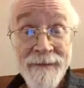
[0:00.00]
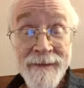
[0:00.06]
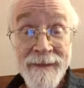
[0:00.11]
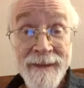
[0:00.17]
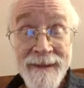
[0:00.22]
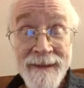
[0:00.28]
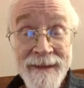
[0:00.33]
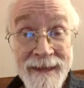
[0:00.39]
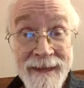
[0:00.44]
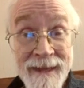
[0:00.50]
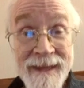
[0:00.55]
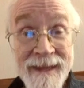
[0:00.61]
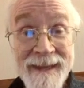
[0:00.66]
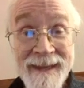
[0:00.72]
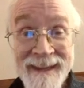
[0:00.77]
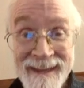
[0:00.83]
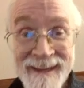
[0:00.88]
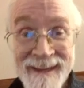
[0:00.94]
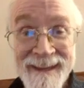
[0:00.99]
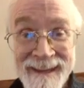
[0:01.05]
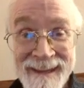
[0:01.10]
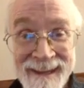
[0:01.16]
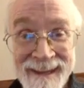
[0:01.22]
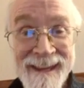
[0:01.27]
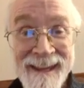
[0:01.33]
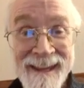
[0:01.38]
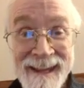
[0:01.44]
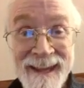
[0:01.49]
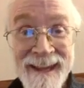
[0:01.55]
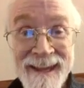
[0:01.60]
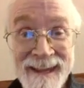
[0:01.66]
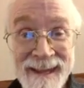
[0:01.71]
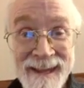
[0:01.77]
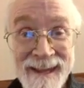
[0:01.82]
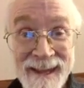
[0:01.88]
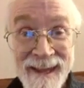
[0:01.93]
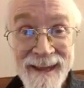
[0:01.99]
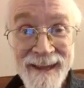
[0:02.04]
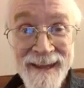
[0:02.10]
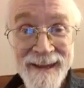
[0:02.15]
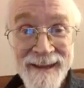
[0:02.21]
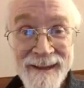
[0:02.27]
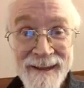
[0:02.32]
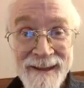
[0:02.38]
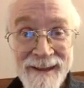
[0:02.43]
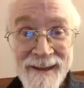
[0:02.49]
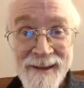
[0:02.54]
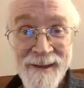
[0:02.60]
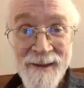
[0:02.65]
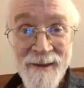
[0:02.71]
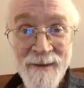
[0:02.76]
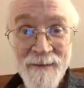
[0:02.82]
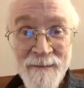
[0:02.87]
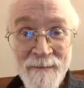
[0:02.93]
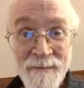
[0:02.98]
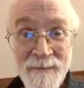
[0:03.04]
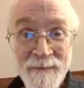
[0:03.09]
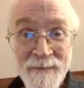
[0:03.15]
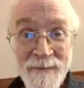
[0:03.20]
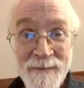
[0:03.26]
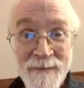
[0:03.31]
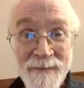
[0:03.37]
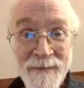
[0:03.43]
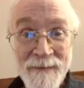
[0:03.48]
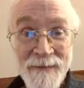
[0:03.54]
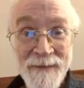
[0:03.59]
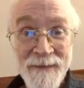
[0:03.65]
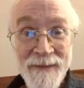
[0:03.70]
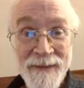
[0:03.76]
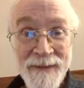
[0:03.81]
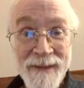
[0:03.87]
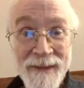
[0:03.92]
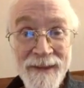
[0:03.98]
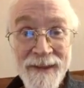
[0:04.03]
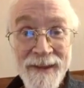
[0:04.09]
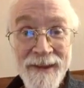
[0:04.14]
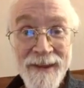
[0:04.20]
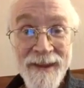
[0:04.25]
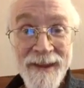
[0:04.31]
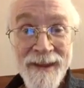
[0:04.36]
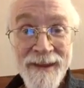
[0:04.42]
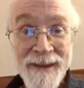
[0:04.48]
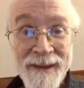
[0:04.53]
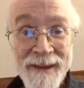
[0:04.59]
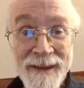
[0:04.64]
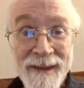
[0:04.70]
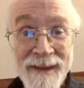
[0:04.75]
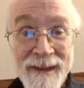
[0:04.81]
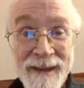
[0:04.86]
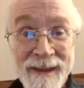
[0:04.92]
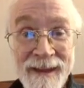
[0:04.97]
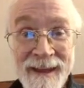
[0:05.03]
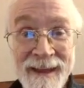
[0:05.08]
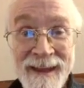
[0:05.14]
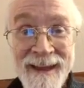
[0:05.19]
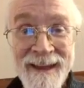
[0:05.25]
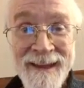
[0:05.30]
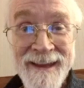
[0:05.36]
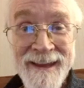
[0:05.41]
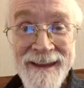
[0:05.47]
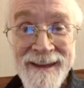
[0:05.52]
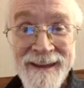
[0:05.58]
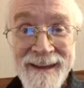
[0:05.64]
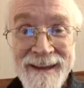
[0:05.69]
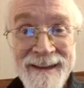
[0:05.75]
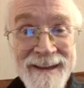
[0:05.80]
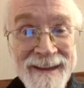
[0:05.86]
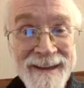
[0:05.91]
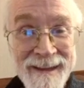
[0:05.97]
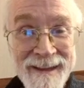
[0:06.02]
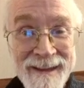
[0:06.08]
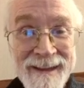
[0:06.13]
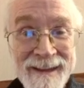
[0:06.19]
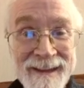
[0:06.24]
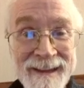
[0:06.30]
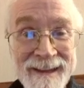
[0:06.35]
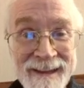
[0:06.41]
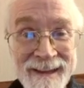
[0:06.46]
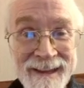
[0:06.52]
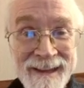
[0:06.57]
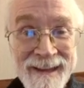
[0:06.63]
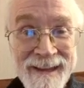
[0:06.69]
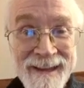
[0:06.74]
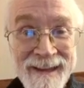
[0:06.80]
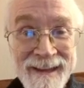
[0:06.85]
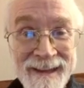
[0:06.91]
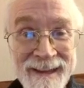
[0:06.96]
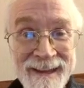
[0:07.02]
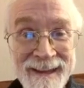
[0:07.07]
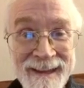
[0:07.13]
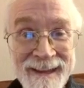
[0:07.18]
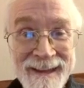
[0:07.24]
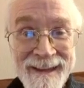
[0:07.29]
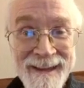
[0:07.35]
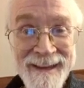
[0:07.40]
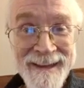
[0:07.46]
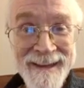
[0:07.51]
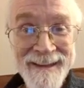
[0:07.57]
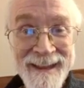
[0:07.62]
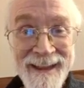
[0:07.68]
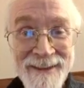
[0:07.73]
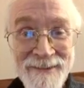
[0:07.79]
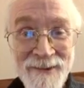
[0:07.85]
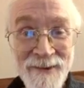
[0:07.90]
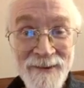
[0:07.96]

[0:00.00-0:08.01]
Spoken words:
This person isn't speaking.